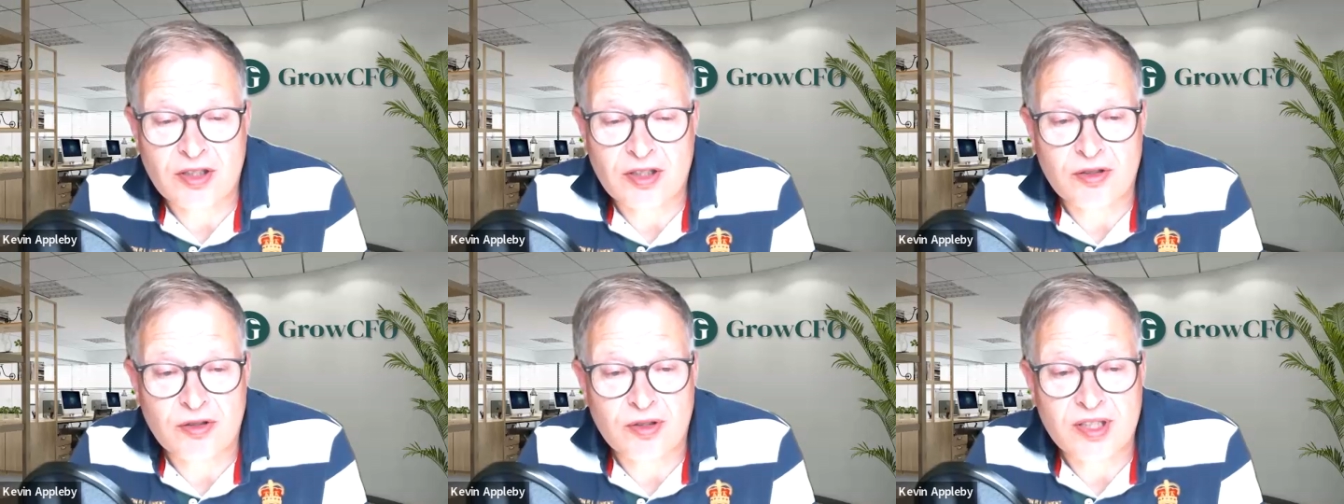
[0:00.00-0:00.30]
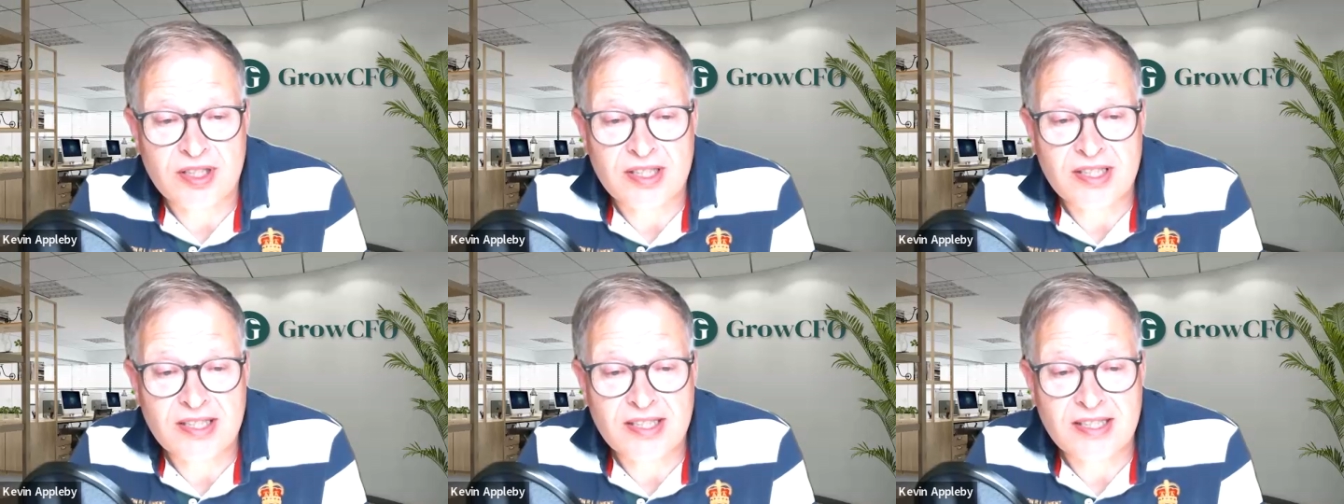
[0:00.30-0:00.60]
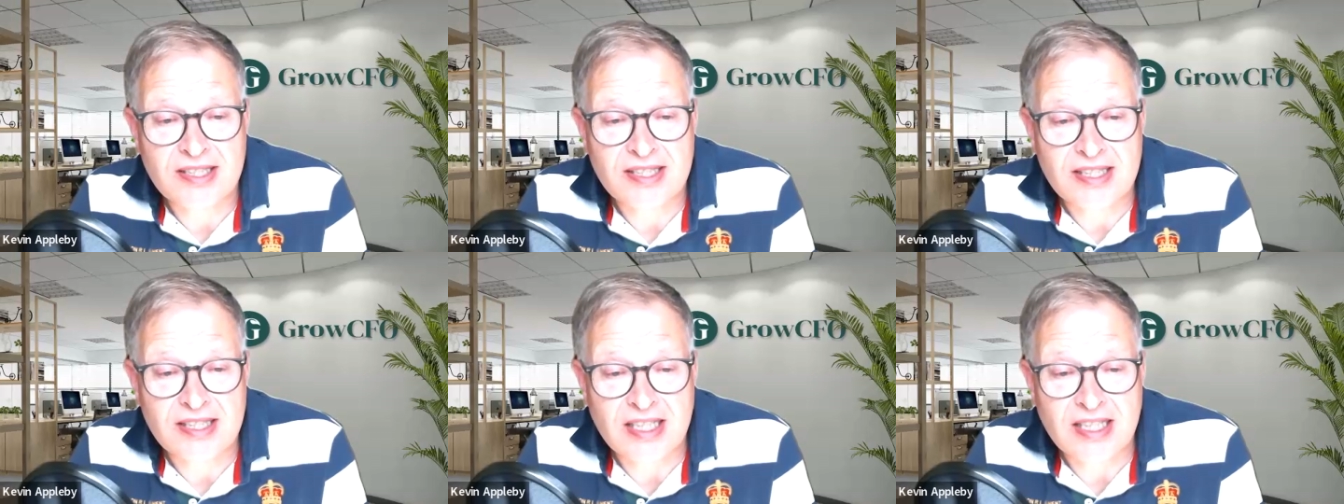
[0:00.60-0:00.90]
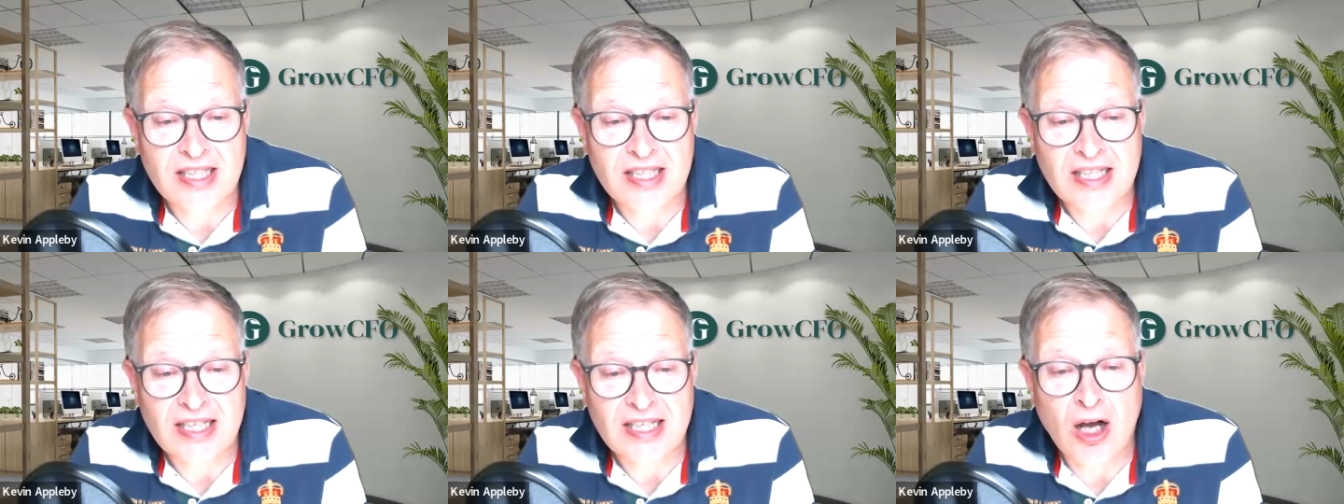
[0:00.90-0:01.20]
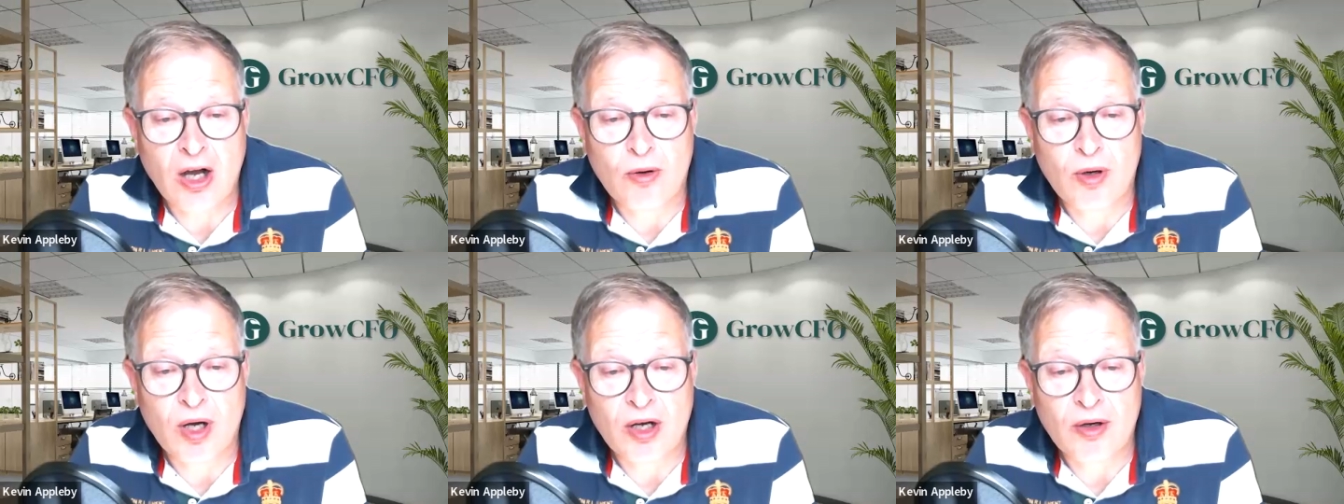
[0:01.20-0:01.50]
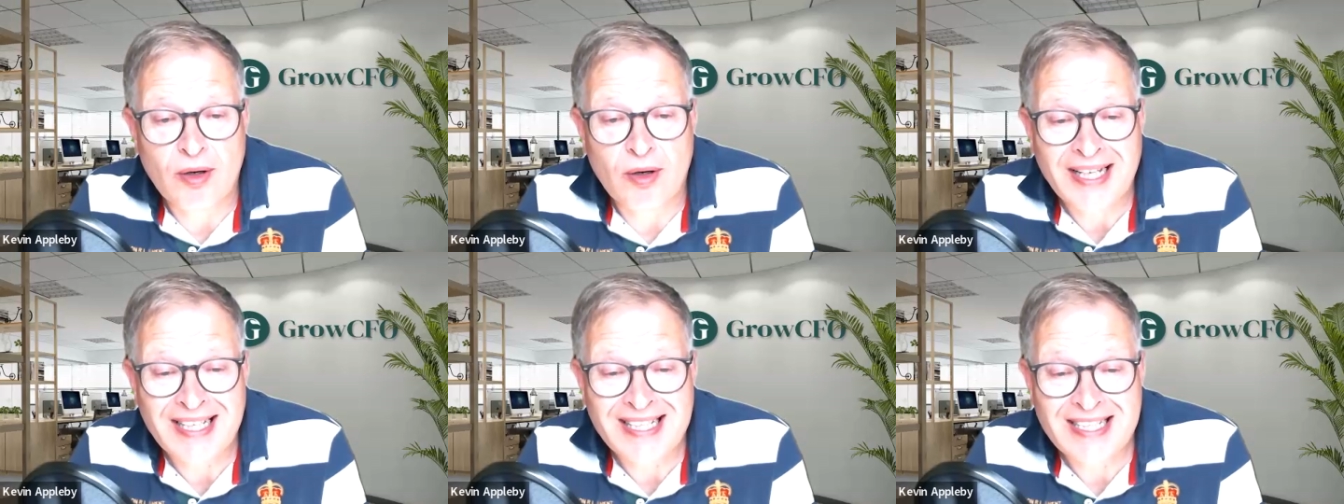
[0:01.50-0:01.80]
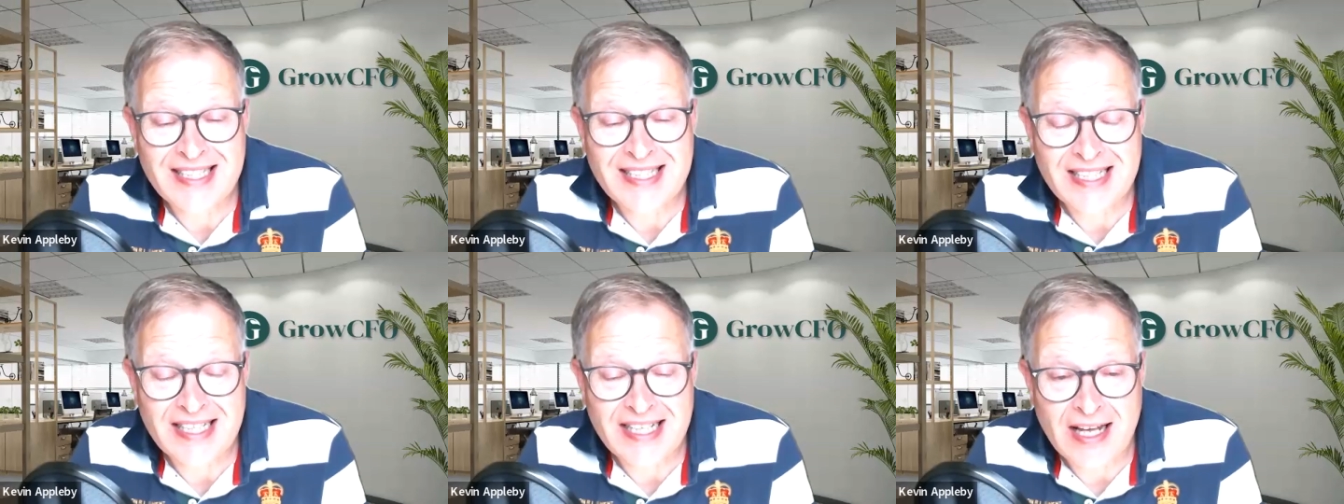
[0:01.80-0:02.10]
who is COO and
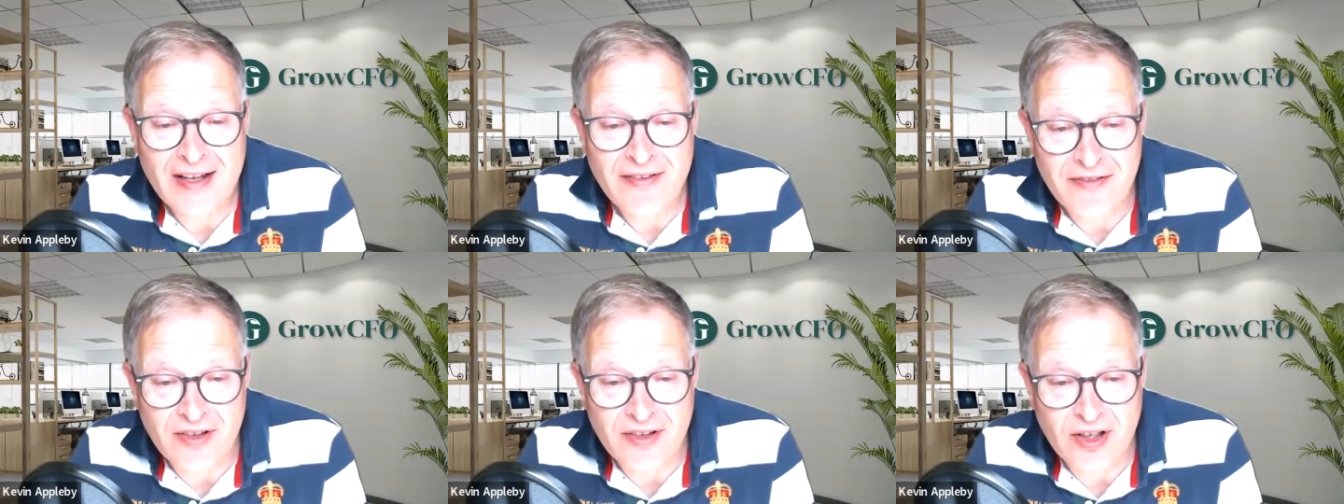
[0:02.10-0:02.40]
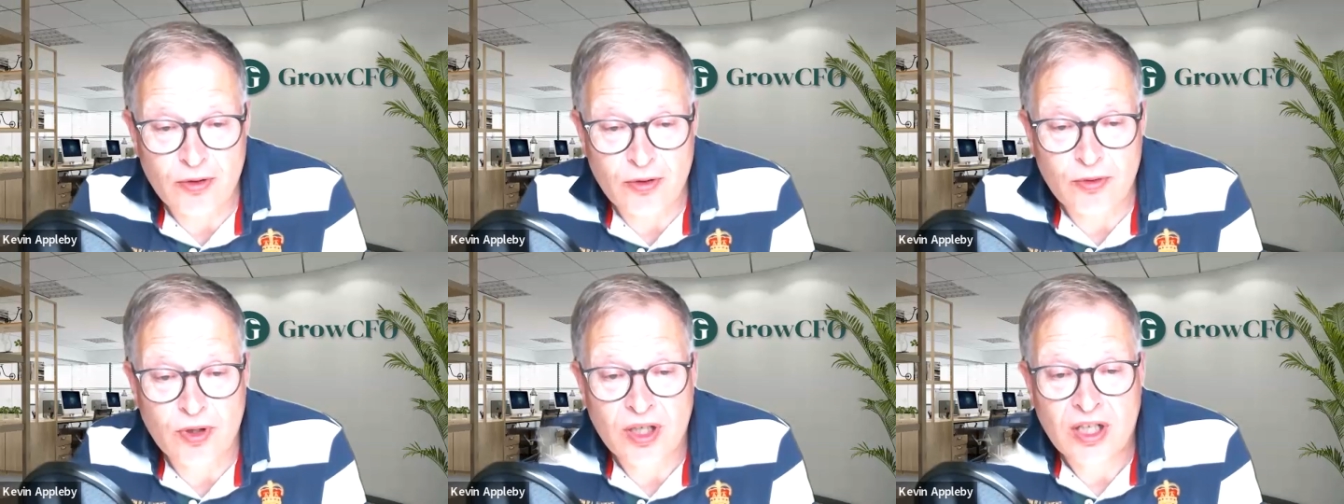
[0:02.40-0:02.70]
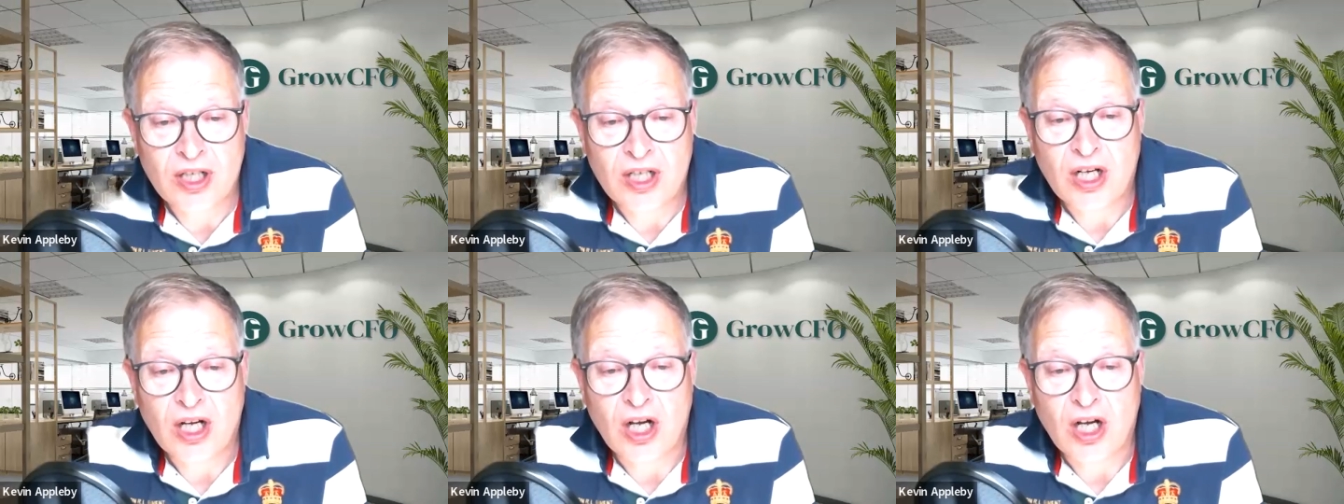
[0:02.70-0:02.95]
CFO